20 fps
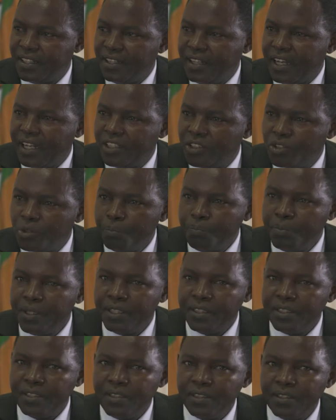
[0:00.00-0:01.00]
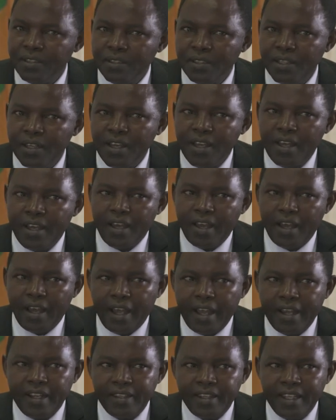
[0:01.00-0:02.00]
And to me,
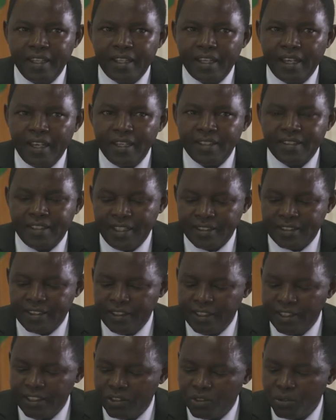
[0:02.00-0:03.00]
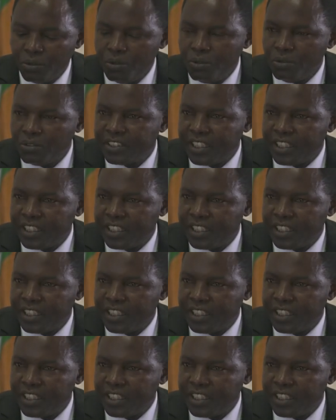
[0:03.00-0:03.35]
I think it is need to